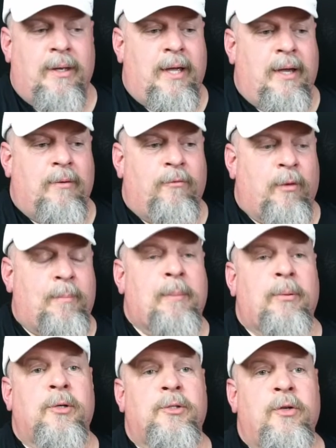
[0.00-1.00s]
and for
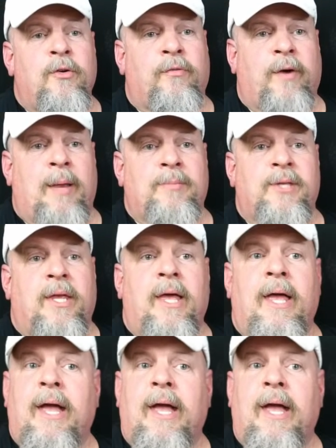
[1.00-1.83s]
people who do frames,